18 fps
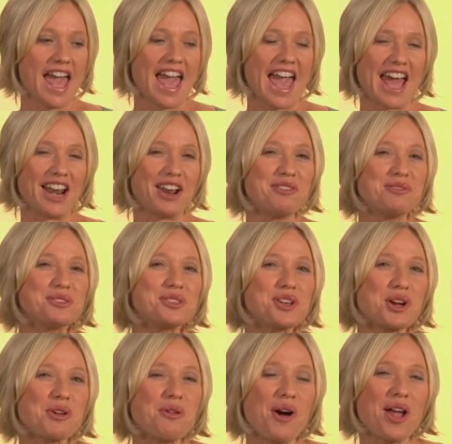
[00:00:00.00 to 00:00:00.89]
And I
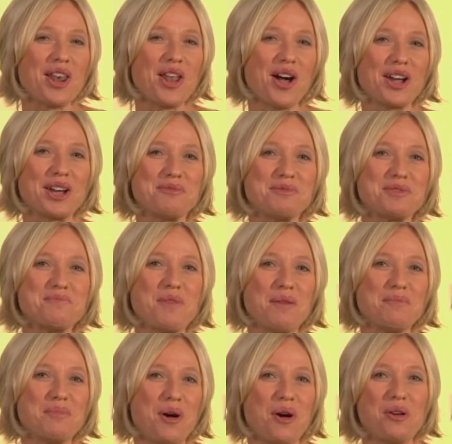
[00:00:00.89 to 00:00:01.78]
also quite like it with my
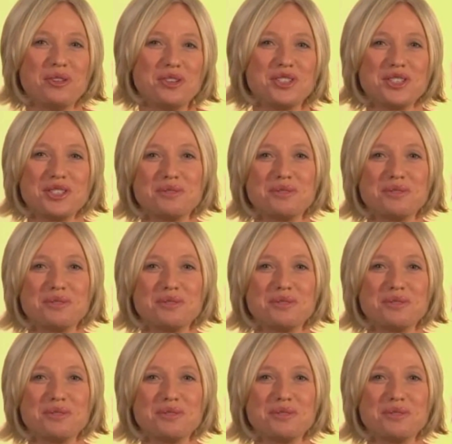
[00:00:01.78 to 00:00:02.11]
porridge in